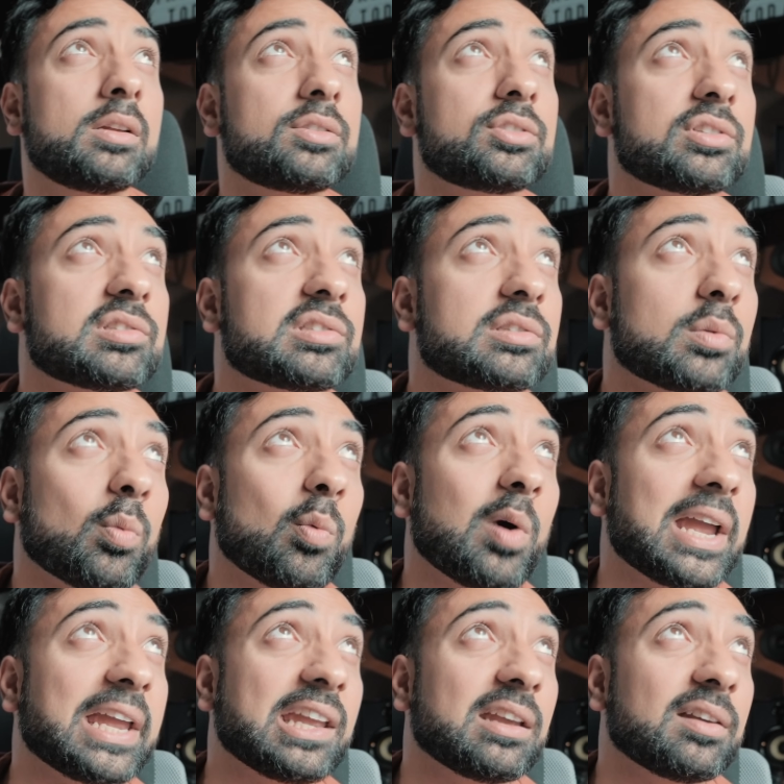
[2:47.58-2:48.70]
Just
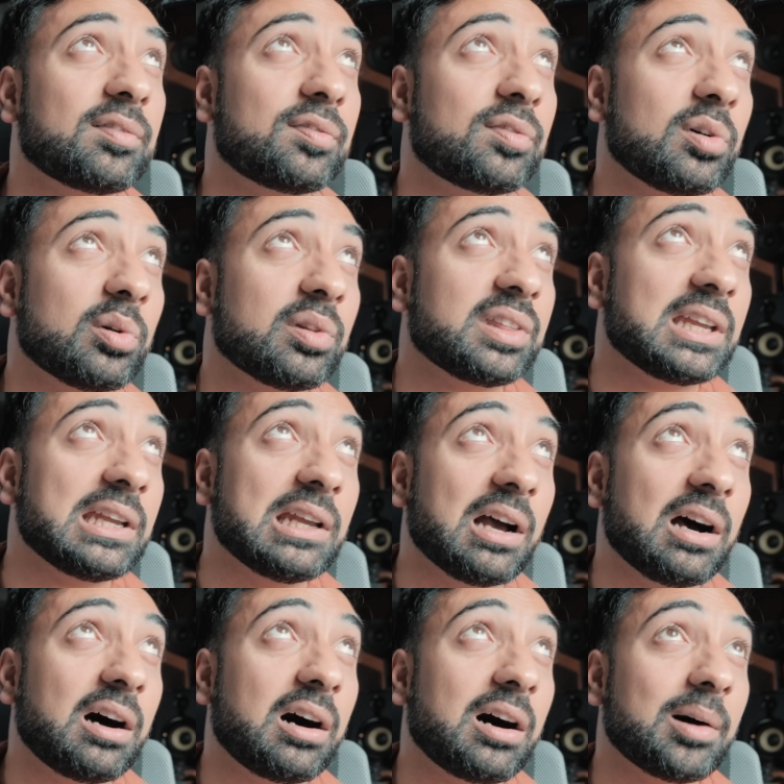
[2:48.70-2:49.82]
waiting for the
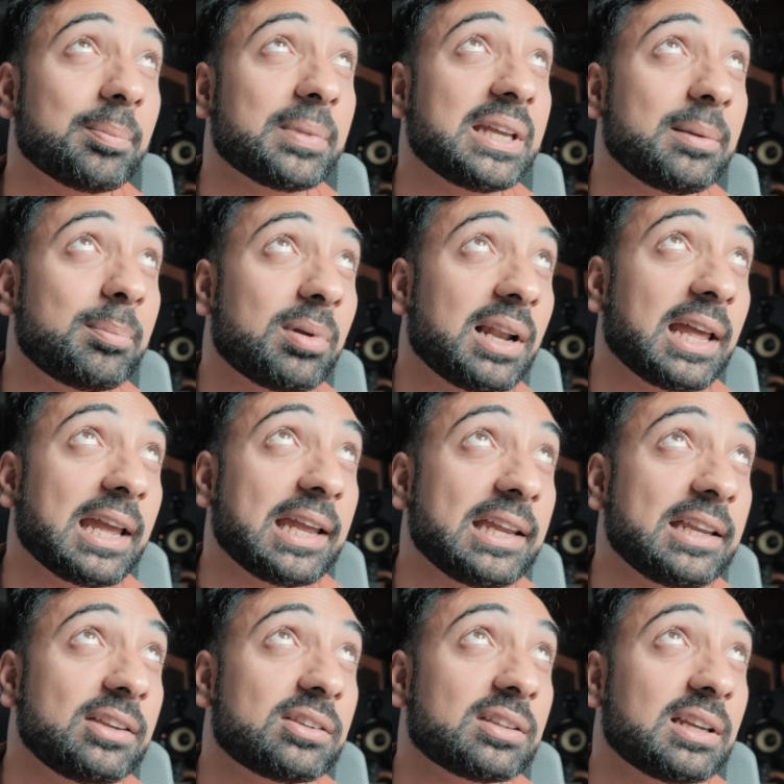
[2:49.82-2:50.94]
army
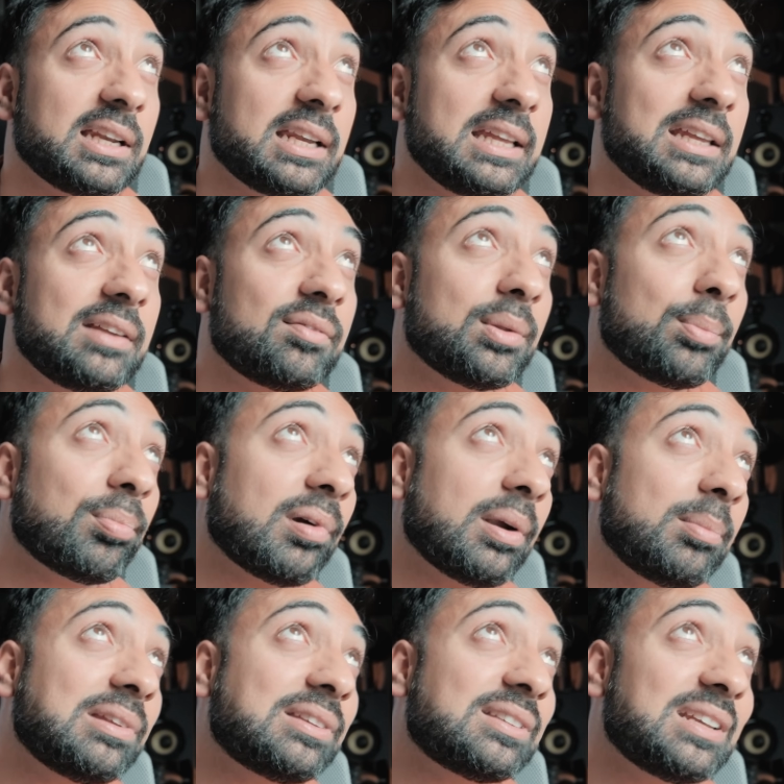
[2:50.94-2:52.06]
plane to leave the
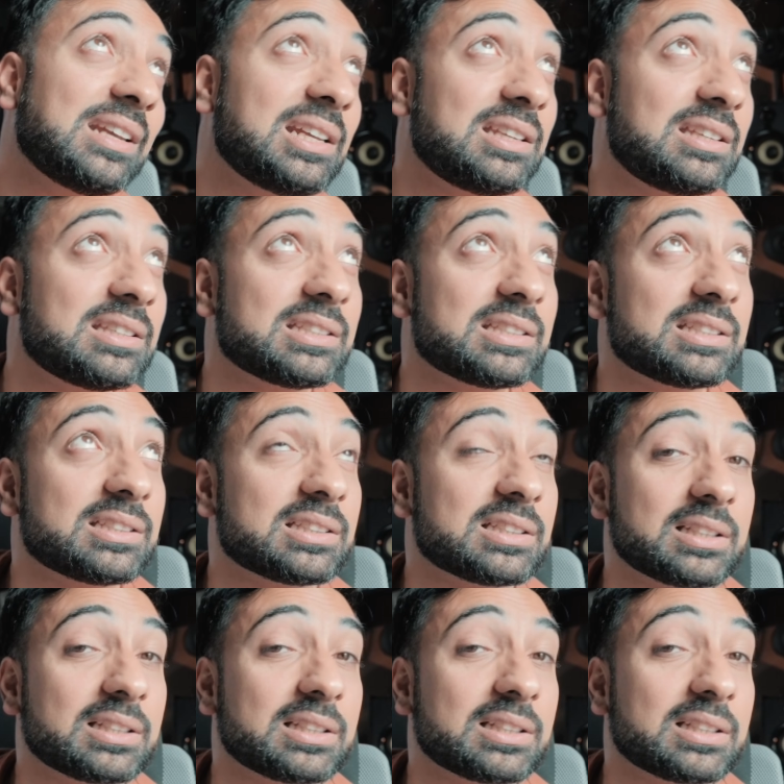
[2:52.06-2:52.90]
premises.